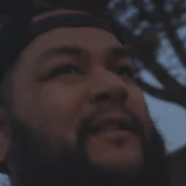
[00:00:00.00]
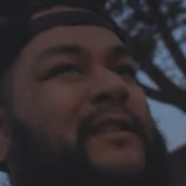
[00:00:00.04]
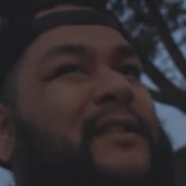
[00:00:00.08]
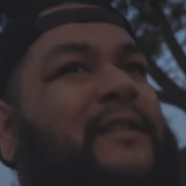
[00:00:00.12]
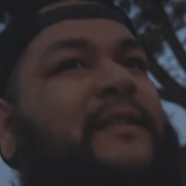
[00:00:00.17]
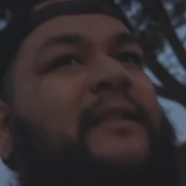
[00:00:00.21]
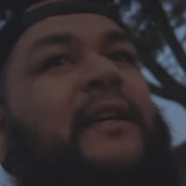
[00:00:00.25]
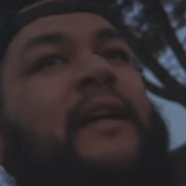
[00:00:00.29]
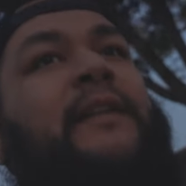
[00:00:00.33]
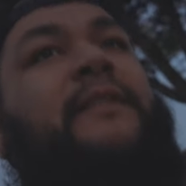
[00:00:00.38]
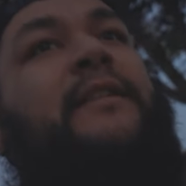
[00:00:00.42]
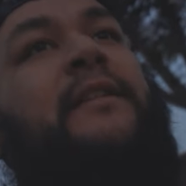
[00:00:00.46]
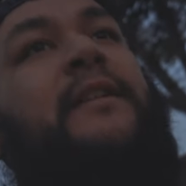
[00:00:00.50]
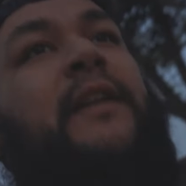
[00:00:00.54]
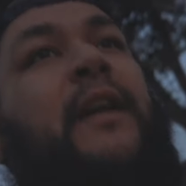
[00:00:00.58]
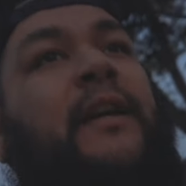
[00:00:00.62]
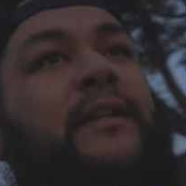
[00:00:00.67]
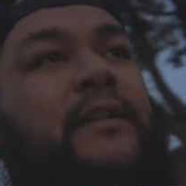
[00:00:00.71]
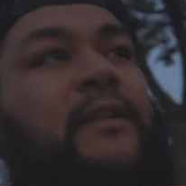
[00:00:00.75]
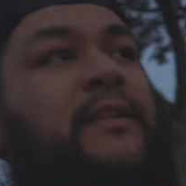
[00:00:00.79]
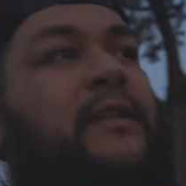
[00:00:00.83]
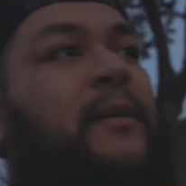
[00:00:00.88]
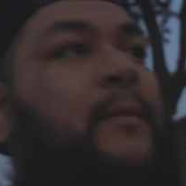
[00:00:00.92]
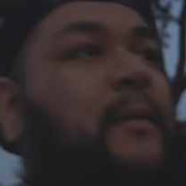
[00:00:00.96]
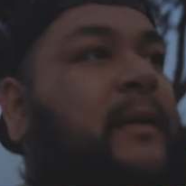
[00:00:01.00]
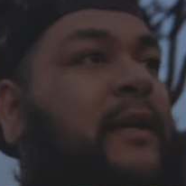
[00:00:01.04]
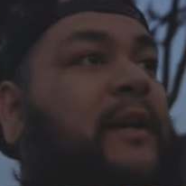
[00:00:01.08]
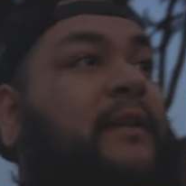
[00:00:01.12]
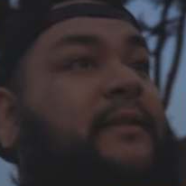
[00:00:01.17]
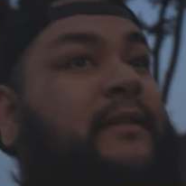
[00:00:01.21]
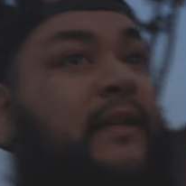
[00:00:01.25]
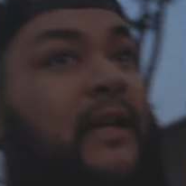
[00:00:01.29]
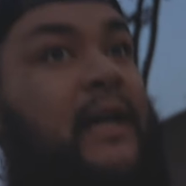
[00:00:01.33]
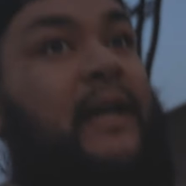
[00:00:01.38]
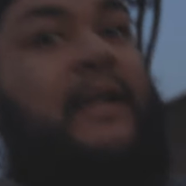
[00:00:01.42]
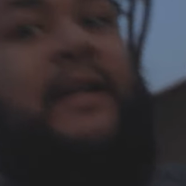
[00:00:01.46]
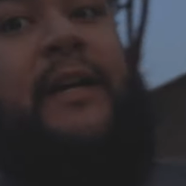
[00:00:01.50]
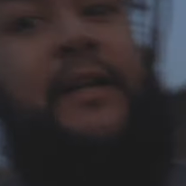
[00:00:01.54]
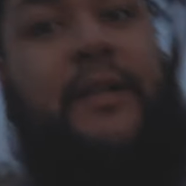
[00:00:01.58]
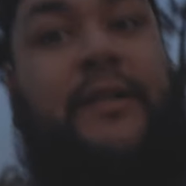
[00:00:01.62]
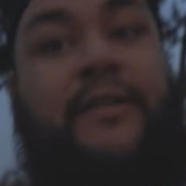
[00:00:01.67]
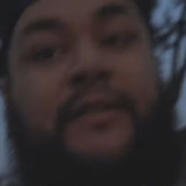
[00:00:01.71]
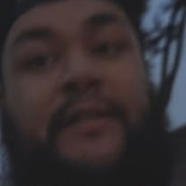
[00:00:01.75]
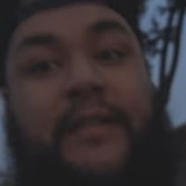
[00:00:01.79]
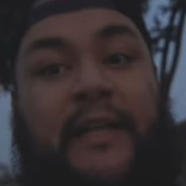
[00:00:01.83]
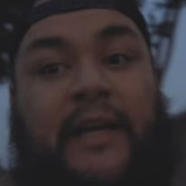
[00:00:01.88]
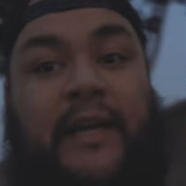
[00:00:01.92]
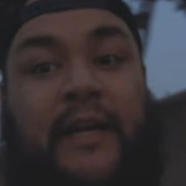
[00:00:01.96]
It's just nice to talk to someone else that kind of
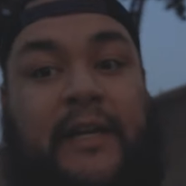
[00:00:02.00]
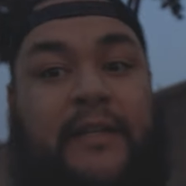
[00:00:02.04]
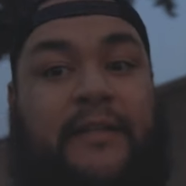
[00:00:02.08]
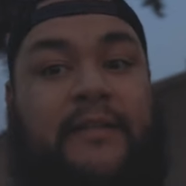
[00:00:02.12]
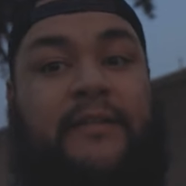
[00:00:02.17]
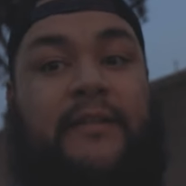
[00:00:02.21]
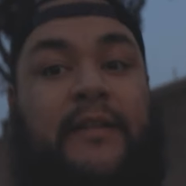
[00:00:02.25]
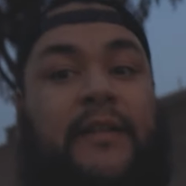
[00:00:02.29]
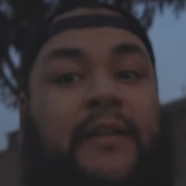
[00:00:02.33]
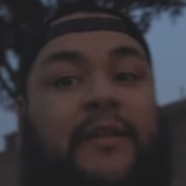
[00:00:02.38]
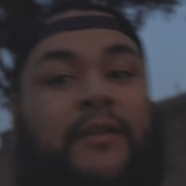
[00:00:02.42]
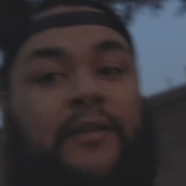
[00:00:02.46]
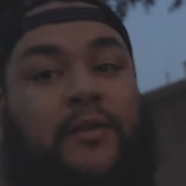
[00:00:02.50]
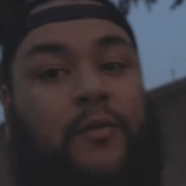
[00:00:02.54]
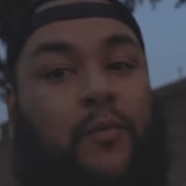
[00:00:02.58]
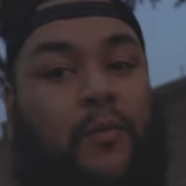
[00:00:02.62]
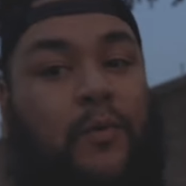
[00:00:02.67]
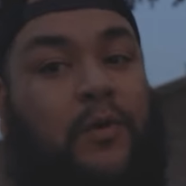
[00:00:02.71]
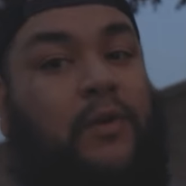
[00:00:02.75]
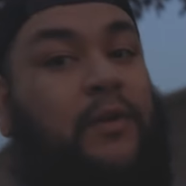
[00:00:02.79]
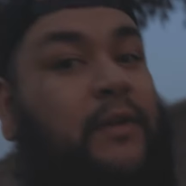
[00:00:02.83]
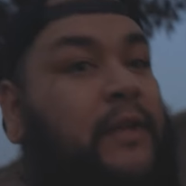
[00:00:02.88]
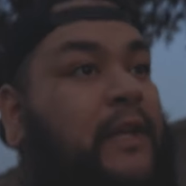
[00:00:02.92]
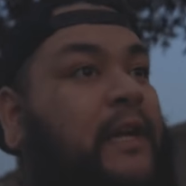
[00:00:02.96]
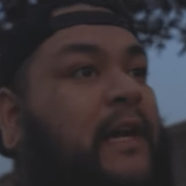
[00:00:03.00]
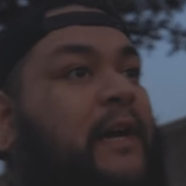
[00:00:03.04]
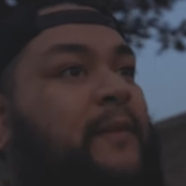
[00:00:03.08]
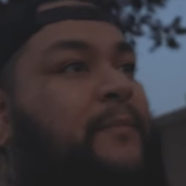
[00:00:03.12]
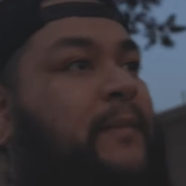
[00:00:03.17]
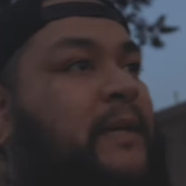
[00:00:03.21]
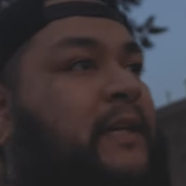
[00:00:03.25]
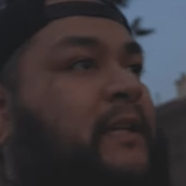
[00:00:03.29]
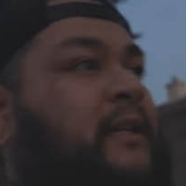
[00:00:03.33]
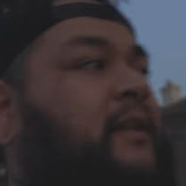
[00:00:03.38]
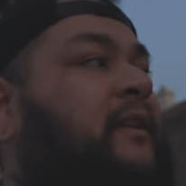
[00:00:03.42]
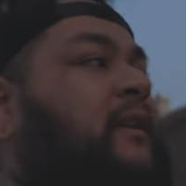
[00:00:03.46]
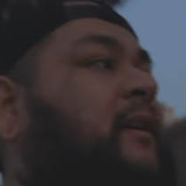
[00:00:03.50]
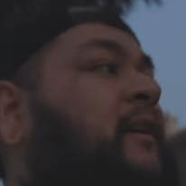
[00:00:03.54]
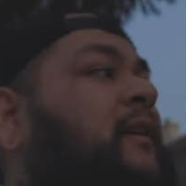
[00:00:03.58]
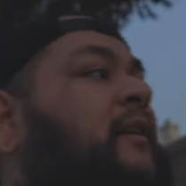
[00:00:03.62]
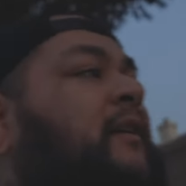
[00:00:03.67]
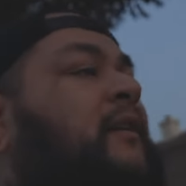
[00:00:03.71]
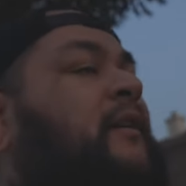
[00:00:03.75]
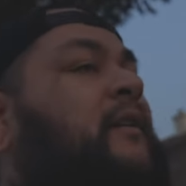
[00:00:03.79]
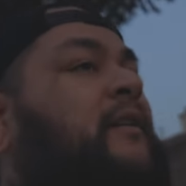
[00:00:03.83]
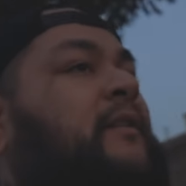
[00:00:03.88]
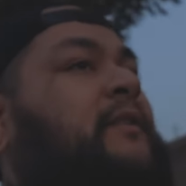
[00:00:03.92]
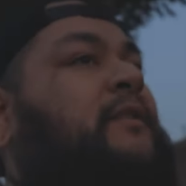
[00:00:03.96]
understands the world that I'm in.
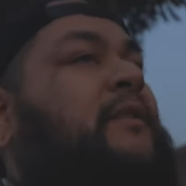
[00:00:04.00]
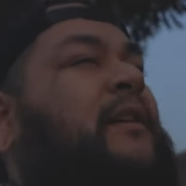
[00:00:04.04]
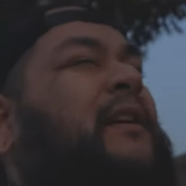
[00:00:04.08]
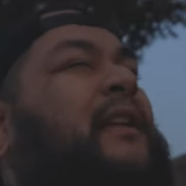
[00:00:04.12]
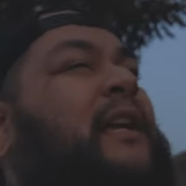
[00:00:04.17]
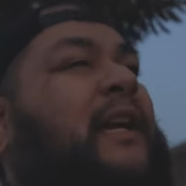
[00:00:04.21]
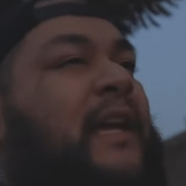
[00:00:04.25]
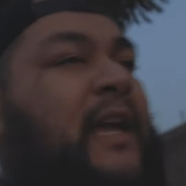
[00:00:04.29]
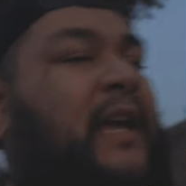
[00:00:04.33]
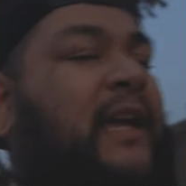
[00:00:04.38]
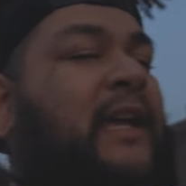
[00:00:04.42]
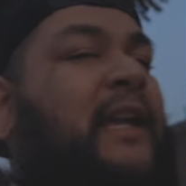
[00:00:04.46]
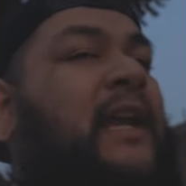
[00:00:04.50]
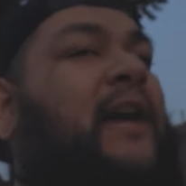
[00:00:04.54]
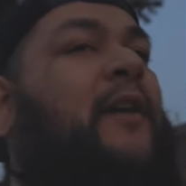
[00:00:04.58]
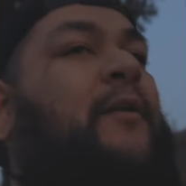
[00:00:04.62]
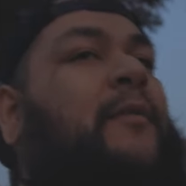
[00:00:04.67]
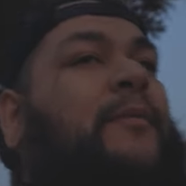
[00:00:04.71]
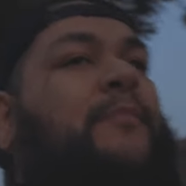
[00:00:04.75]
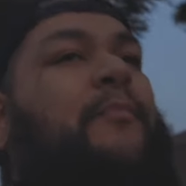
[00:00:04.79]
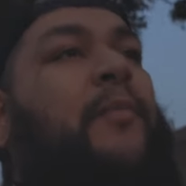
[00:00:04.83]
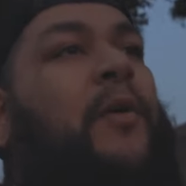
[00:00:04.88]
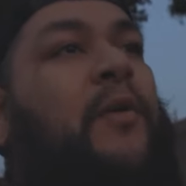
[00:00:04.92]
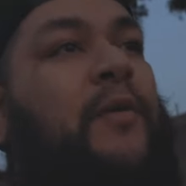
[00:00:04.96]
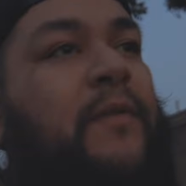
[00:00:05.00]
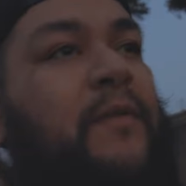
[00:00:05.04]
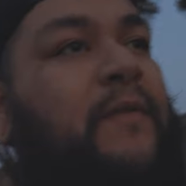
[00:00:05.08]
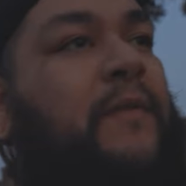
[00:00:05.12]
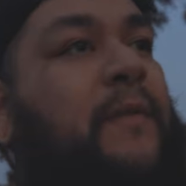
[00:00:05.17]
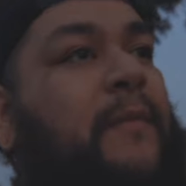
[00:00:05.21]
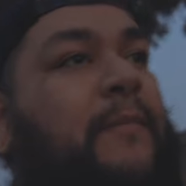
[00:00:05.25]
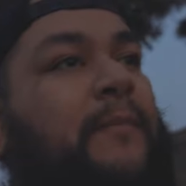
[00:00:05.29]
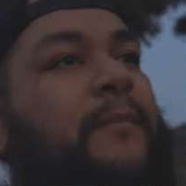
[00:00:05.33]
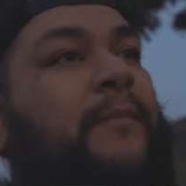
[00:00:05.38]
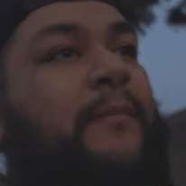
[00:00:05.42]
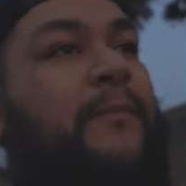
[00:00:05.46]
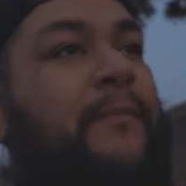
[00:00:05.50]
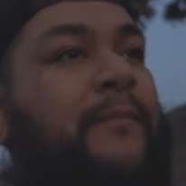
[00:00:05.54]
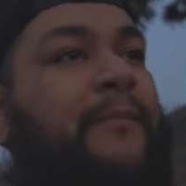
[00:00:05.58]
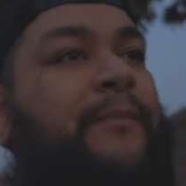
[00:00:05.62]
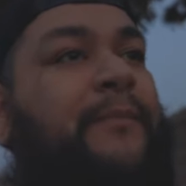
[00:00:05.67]
So I like hanging out with both of them.